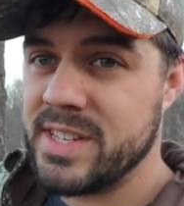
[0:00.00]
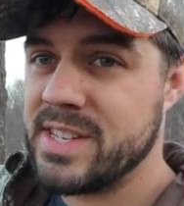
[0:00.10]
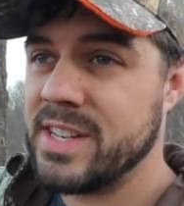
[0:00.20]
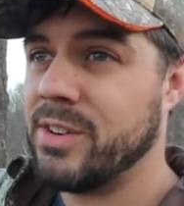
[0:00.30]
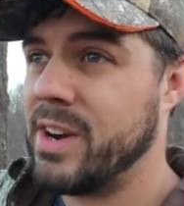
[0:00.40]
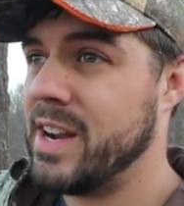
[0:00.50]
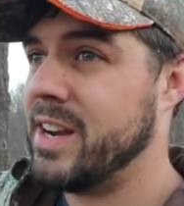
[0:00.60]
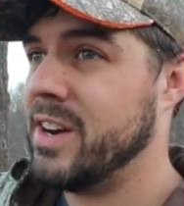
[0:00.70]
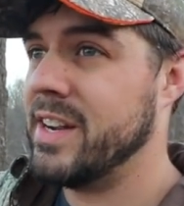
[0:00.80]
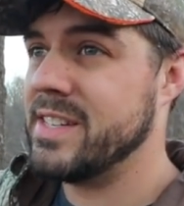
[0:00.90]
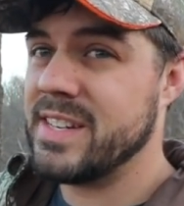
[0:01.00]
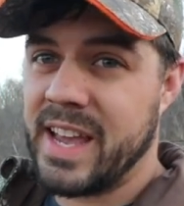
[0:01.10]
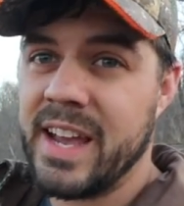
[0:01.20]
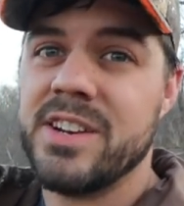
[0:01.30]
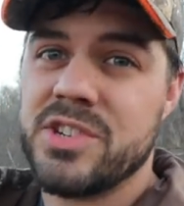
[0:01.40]
of this hill right here is the
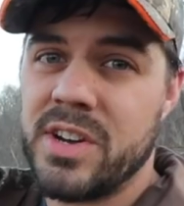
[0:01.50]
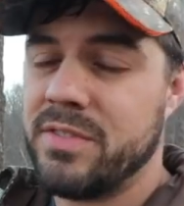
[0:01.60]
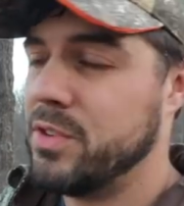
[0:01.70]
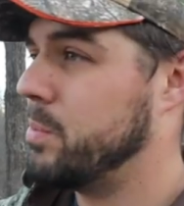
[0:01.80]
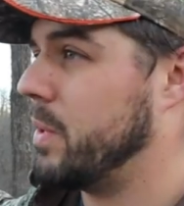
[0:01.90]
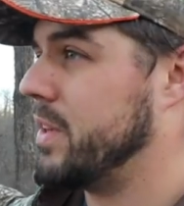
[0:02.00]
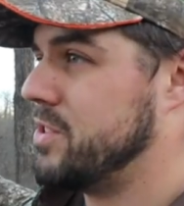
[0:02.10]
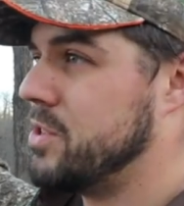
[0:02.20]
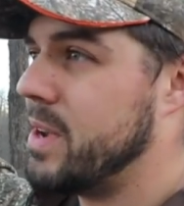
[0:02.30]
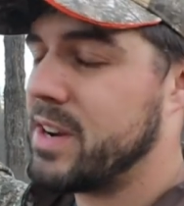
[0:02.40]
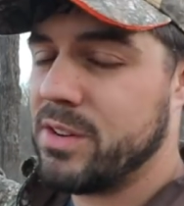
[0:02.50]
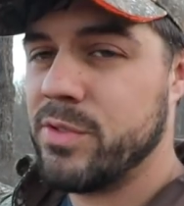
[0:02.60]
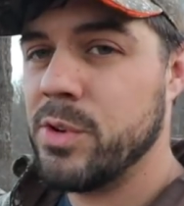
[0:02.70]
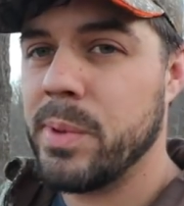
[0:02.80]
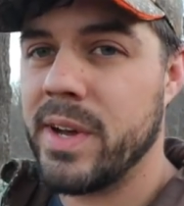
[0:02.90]
candy shop food plot the two acre
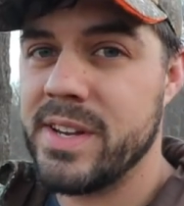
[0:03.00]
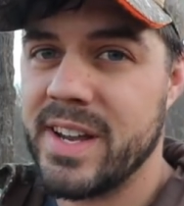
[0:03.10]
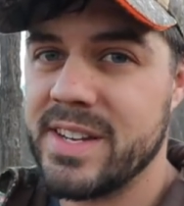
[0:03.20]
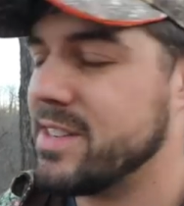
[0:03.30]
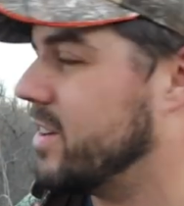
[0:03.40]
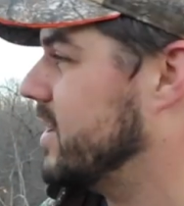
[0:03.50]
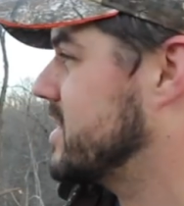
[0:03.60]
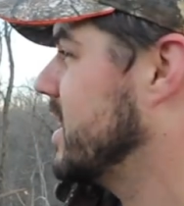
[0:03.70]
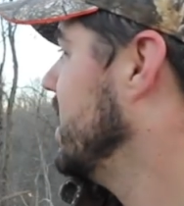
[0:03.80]
food plot you guys saw us